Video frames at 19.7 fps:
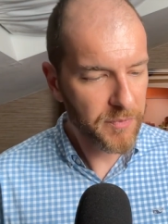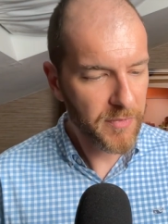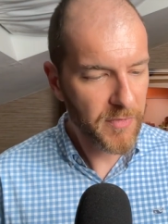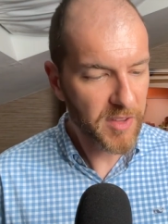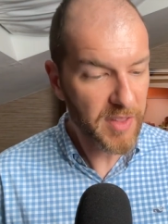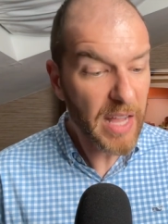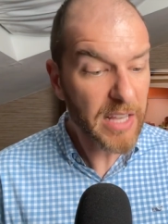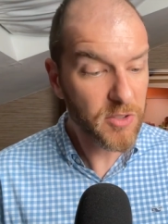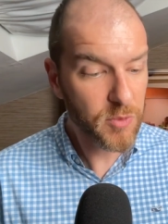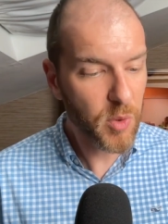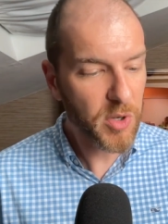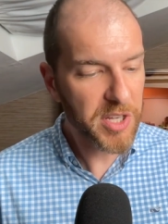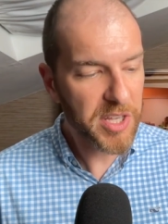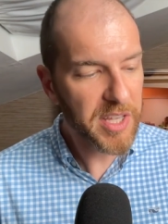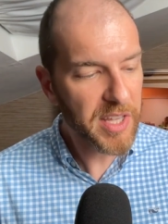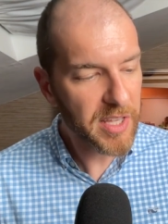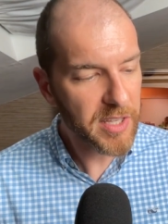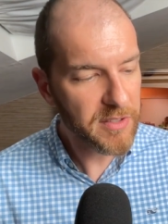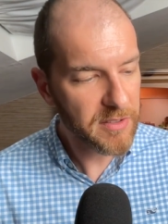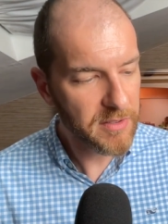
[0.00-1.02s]
That's what it
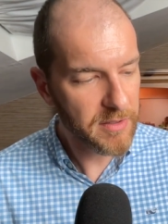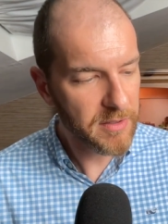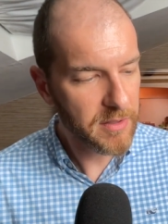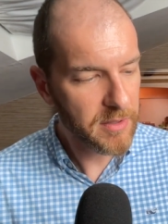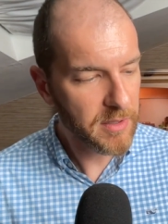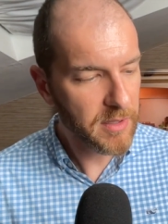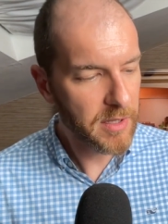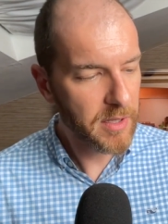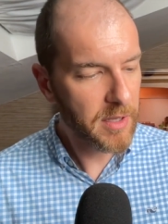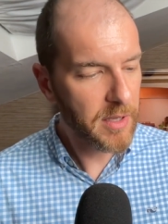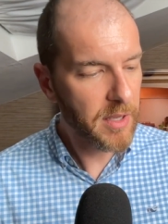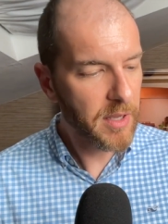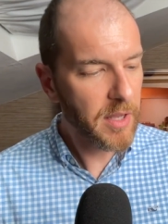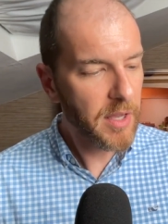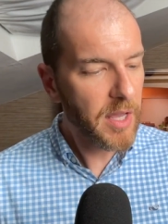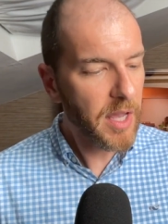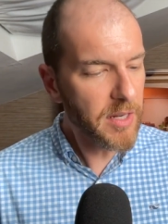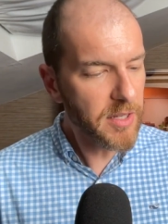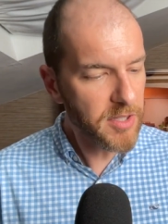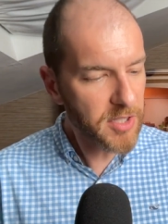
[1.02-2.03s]
is.
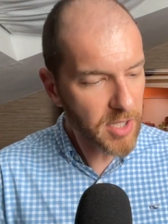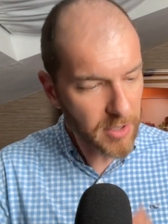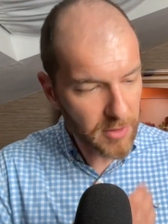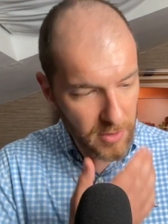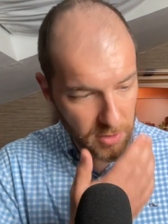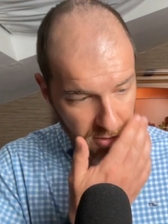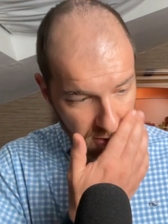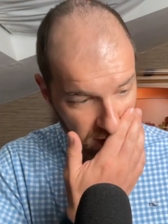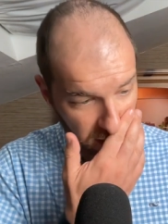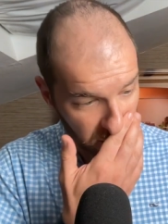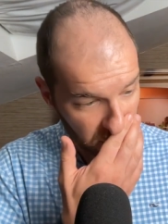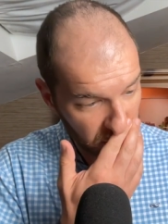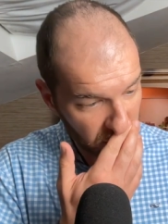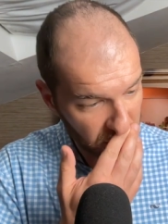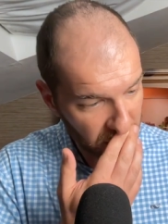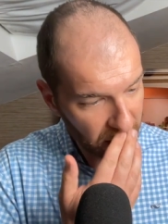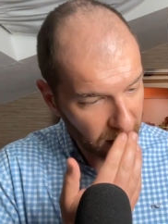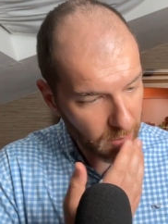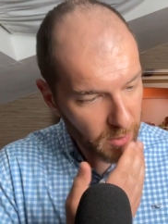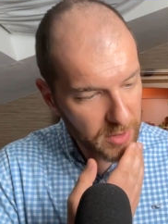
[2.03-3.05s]
In a year or two,
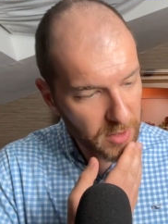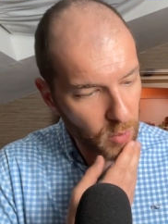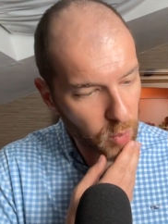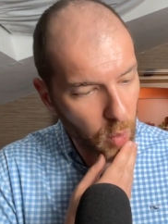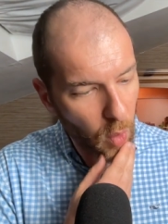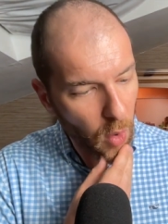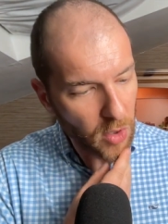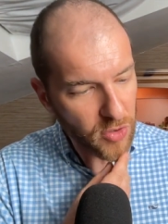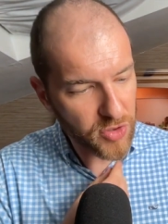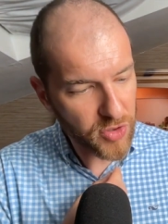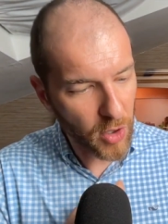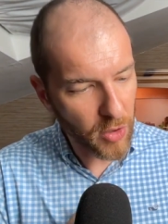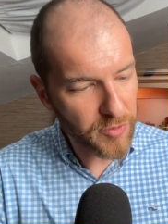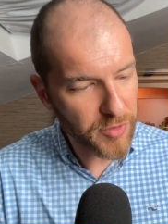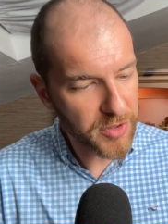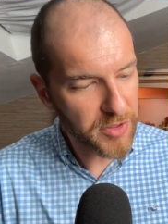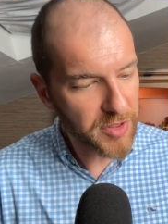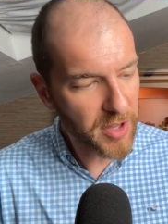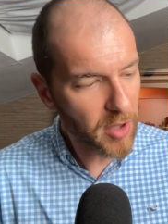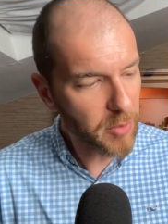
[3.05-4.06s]
when the war's
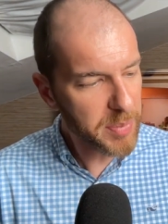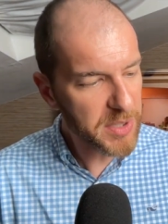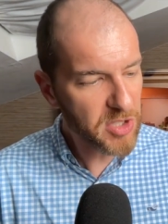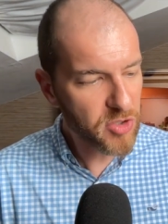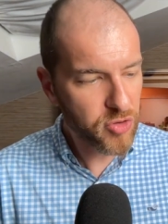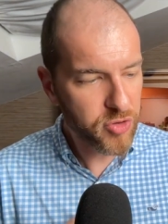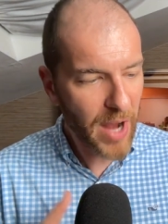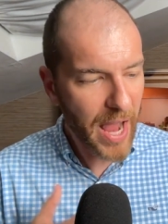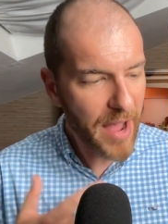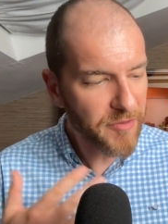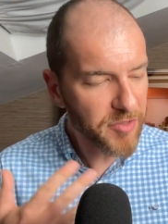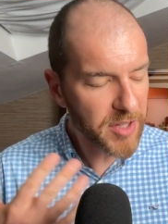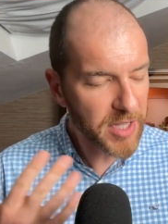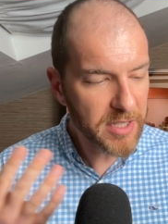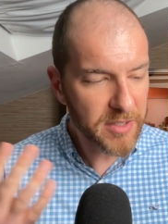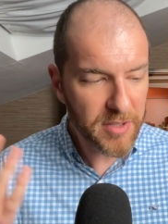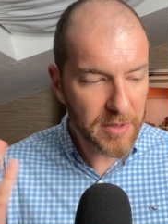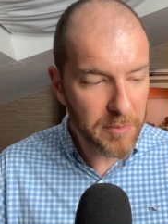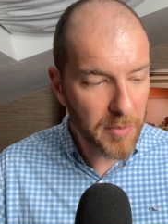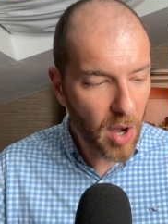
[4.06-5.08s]
over, they'll be traveling
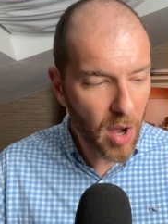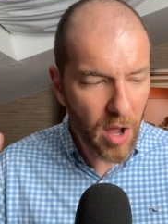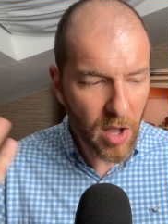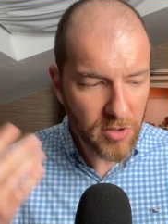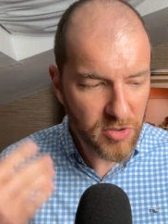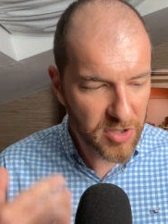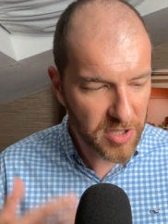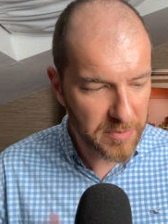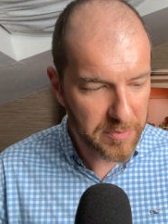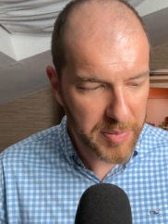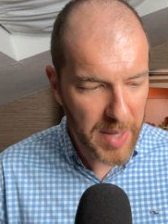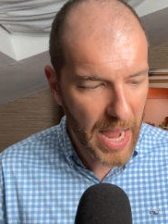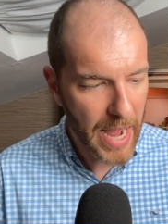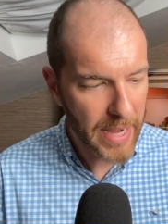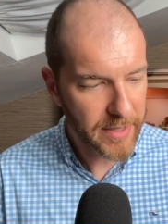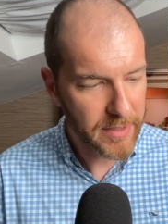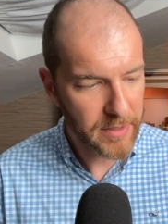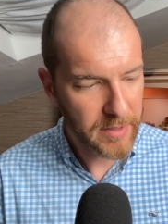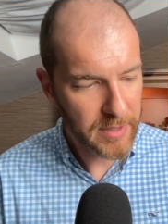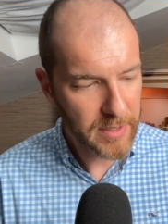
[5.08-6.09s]
to Mars and
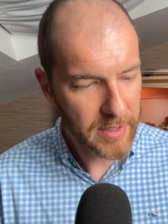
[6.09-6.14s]
back.